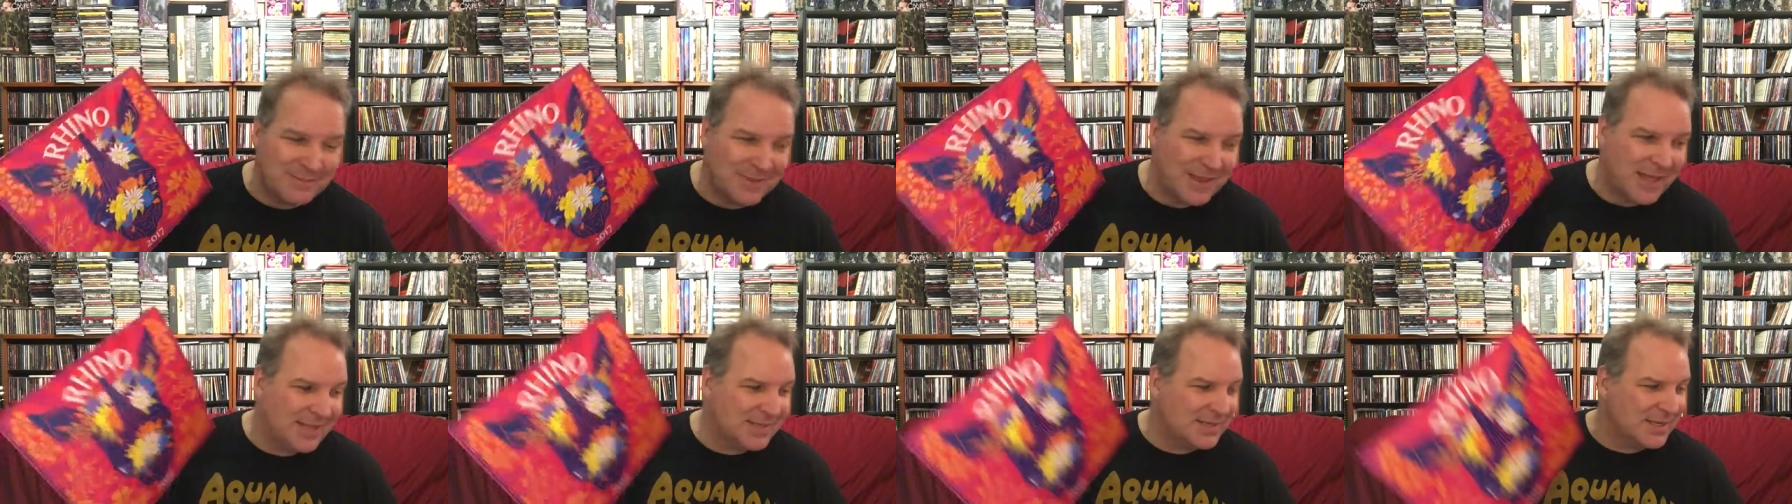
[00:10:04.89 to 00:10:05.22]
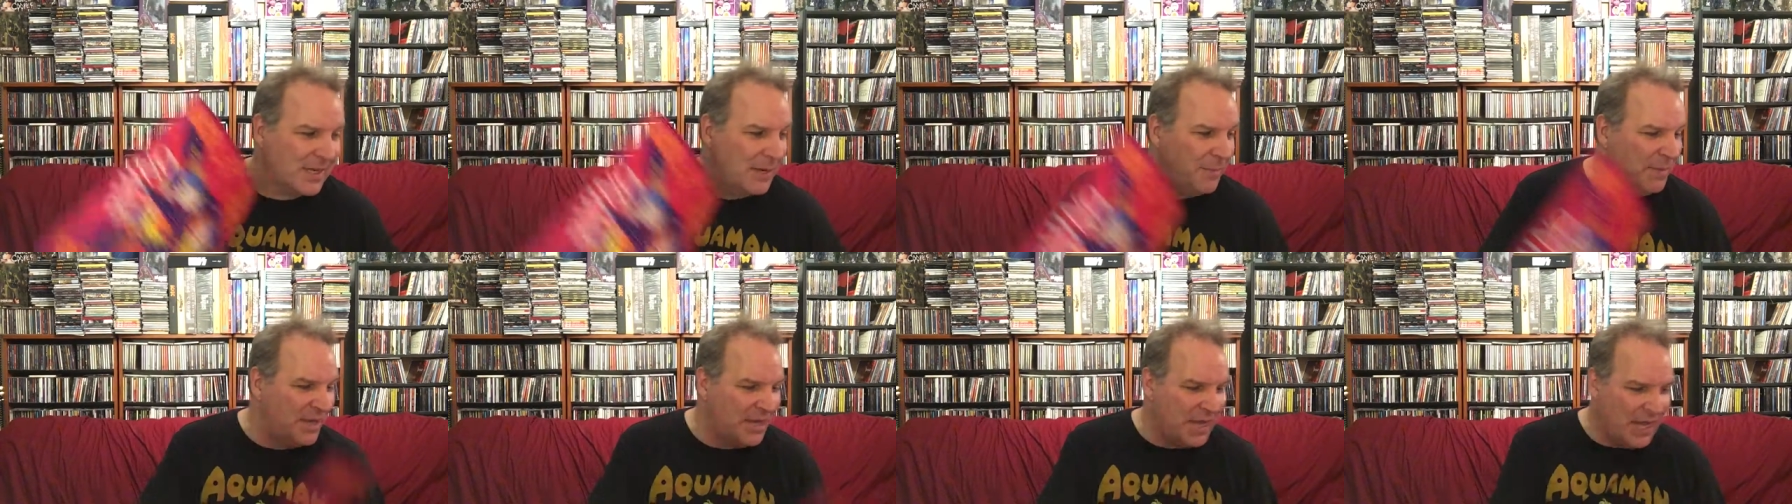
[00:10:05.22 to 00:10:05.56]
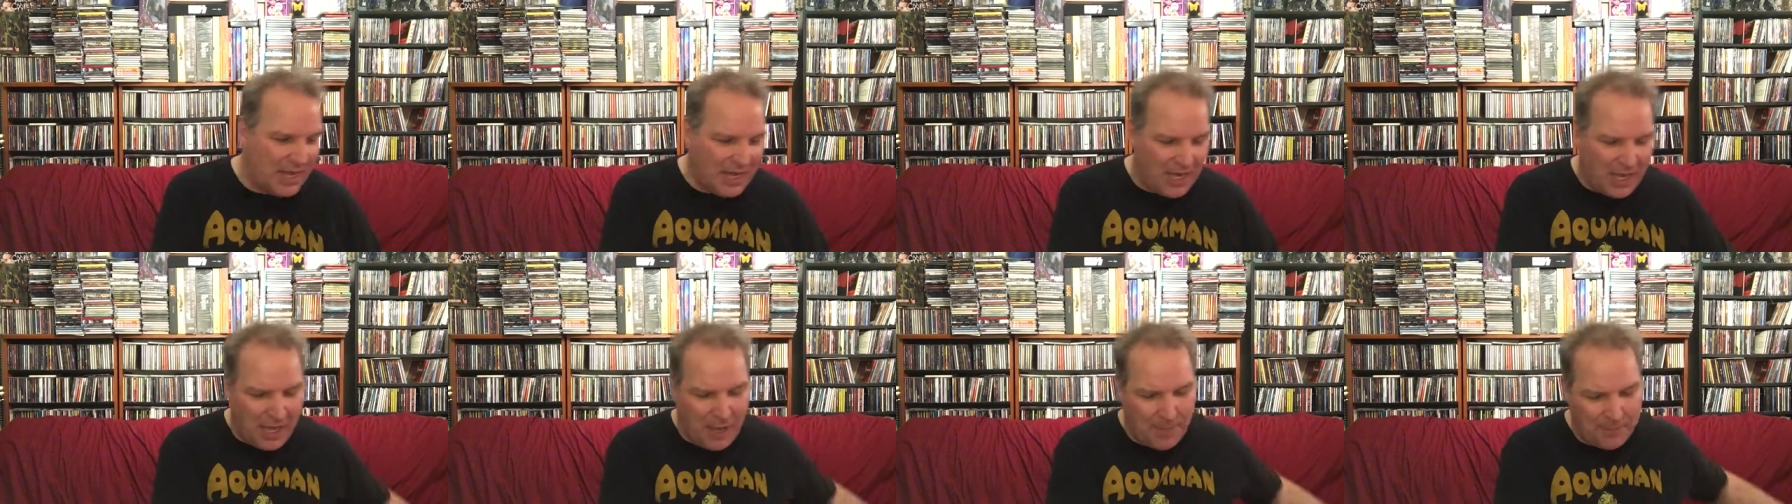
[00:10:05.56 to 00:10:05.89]
that's going to be
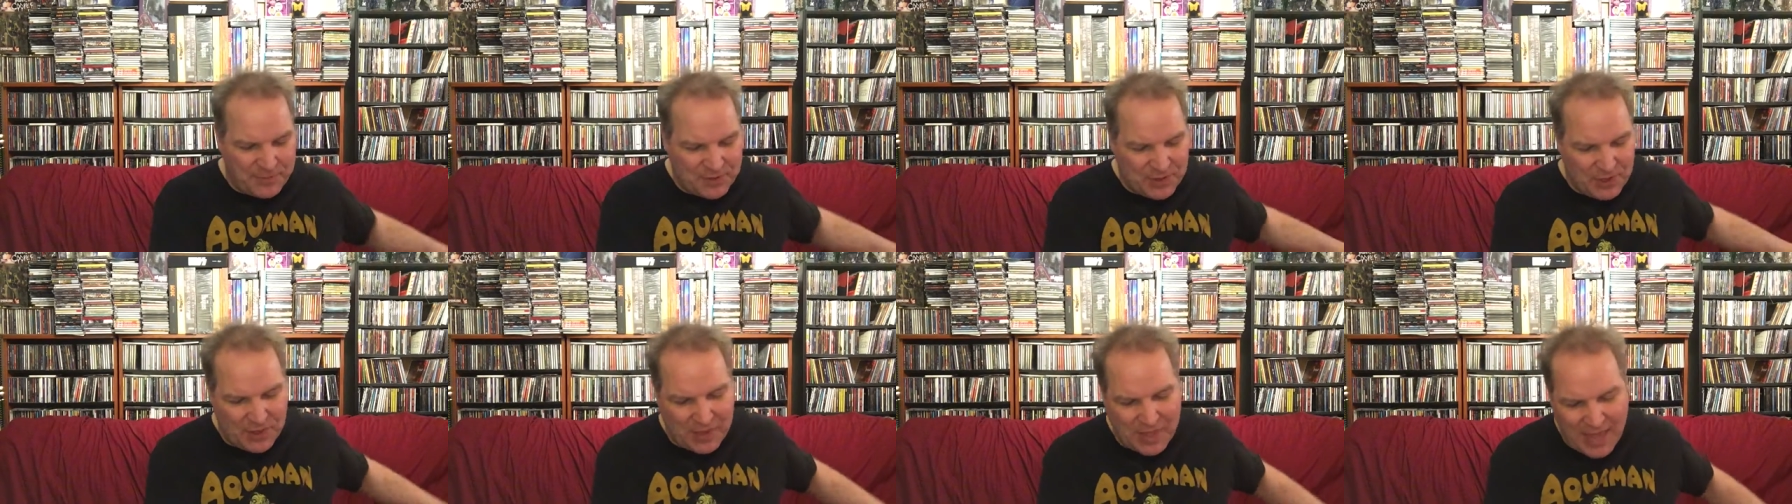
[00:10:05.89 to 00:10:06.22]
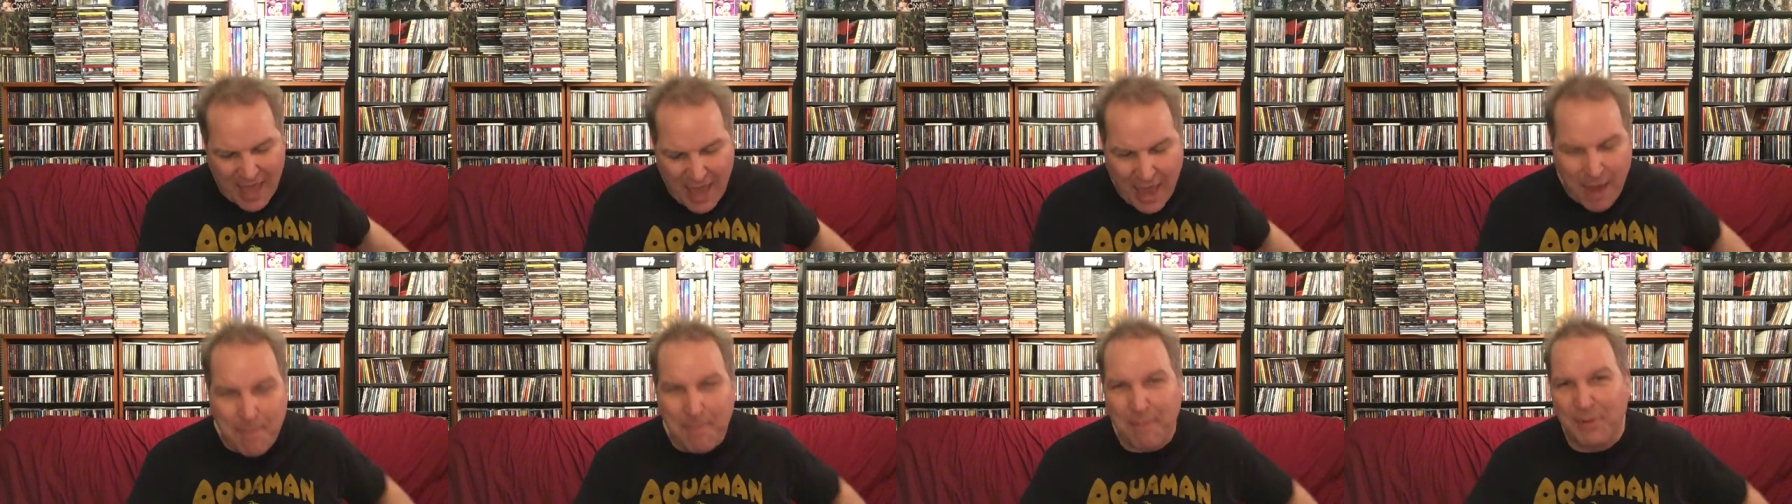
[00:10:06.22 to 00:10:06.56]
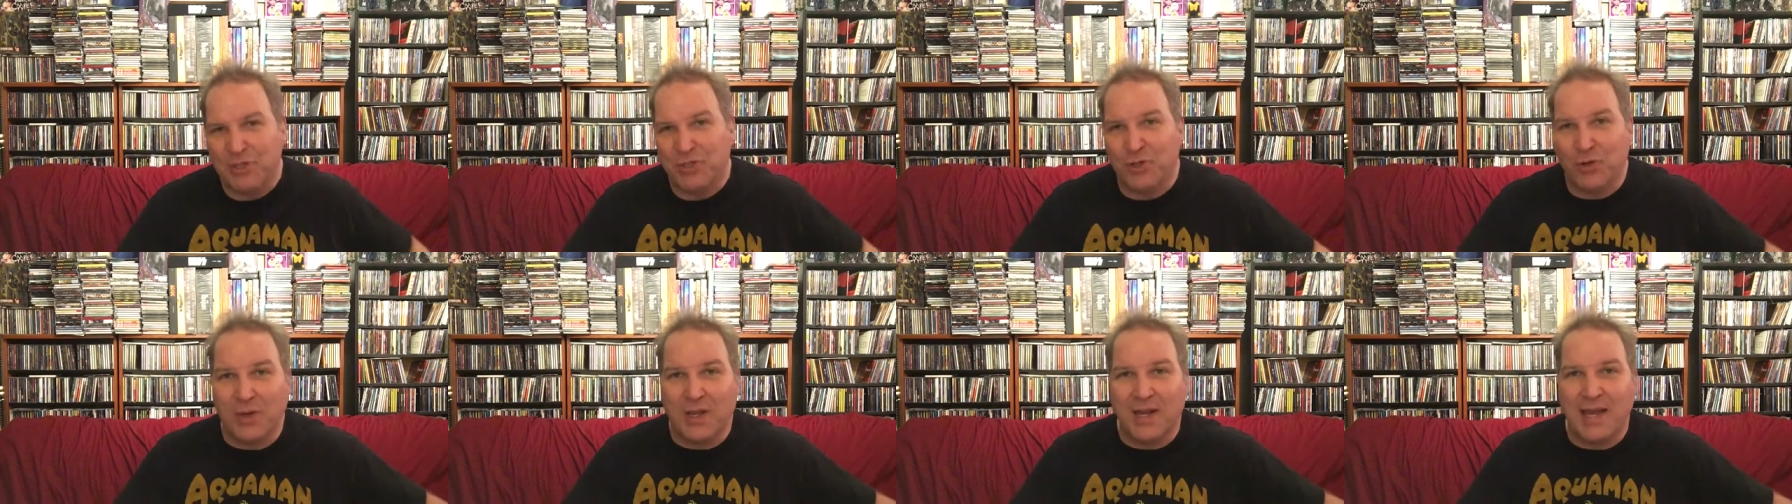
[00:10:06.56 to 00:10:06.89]
kind of up to them,
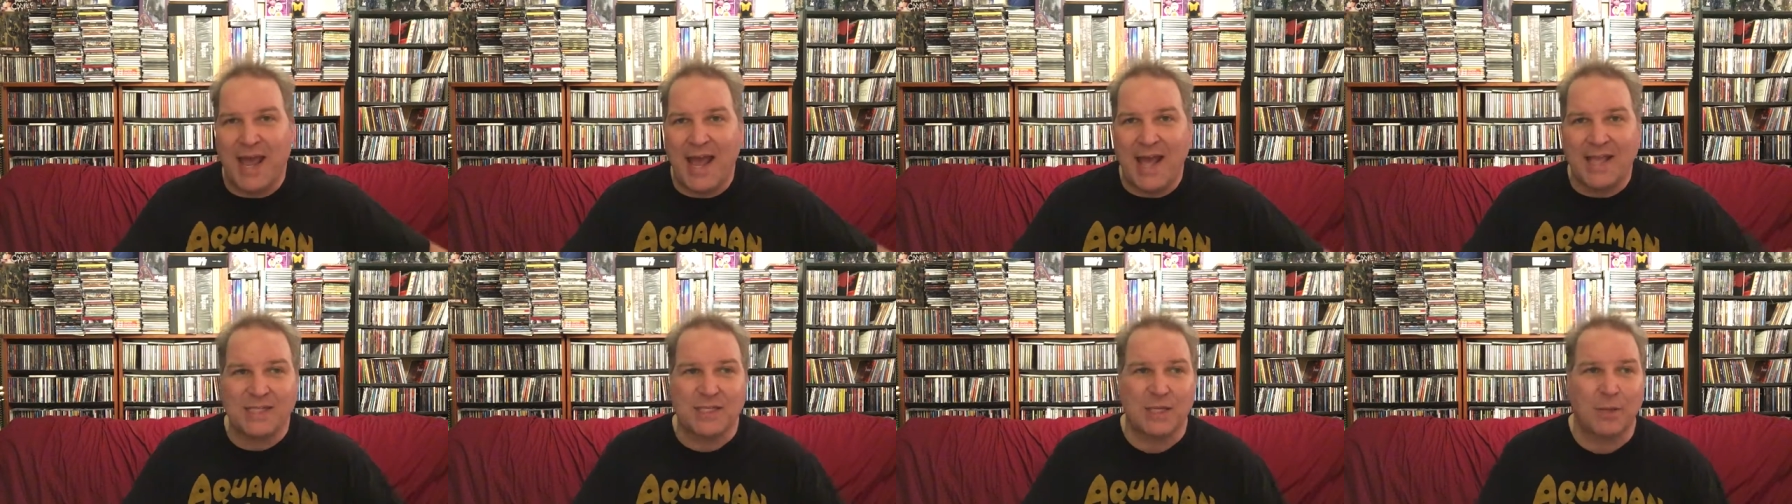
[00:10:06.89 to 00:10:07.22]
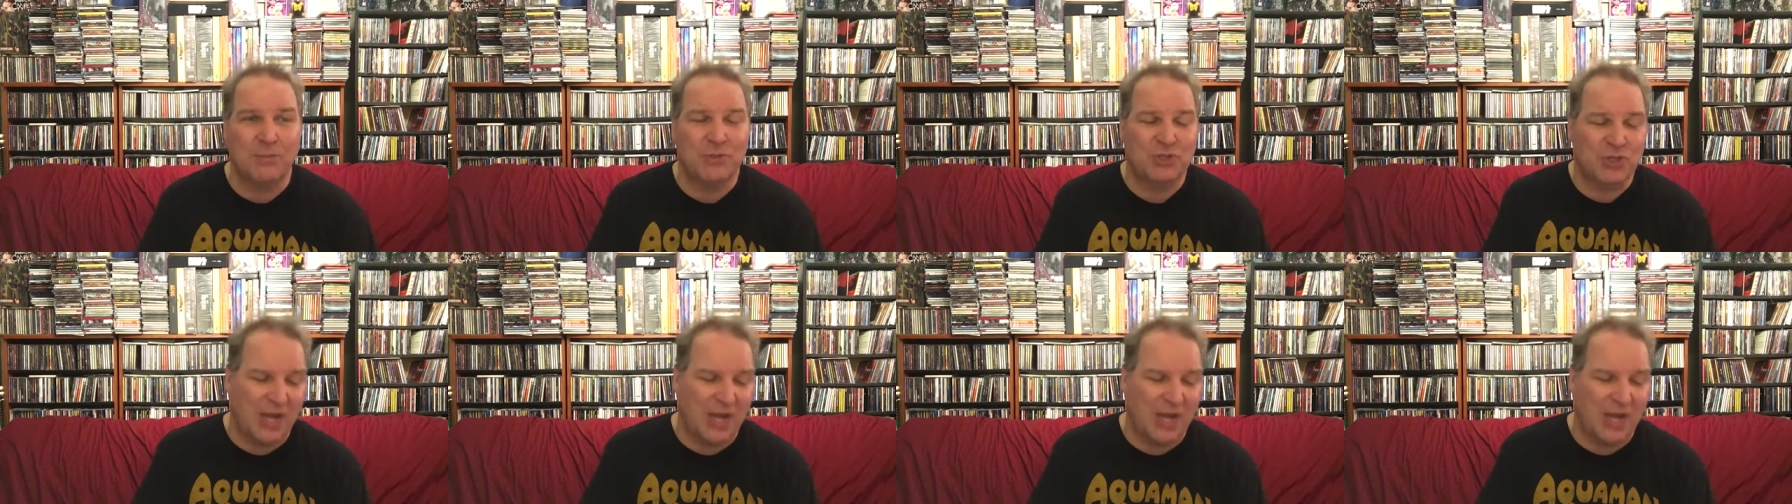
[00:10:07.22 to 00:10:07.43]
but you can ask them,